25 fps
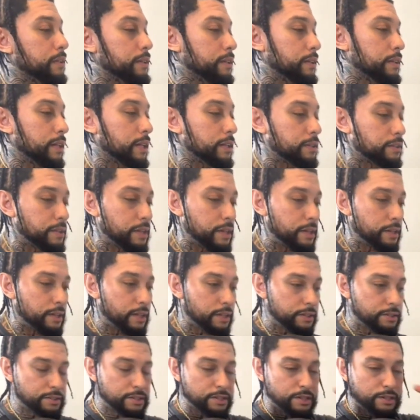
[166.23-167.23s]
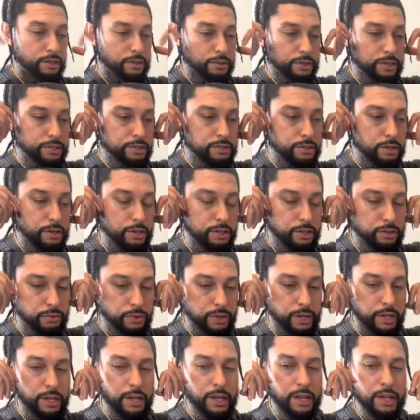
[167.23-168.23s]
Let's see. You know, he's
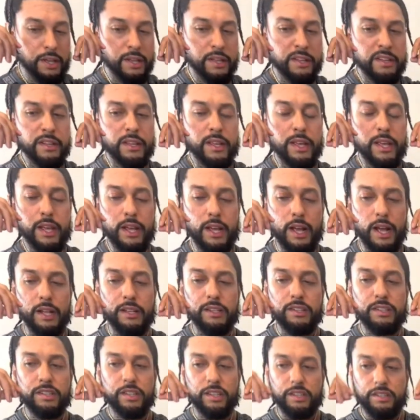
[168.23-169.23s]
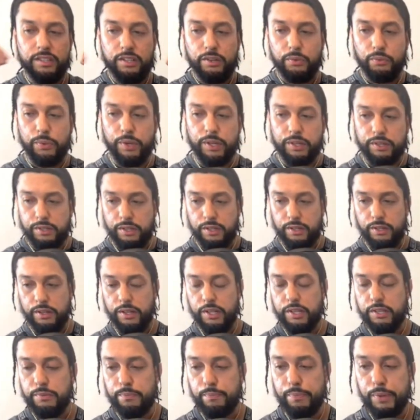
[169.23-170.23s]
33. He got 60 wins under
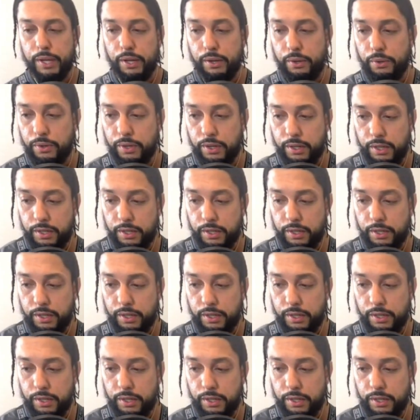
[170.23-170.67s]
his belt.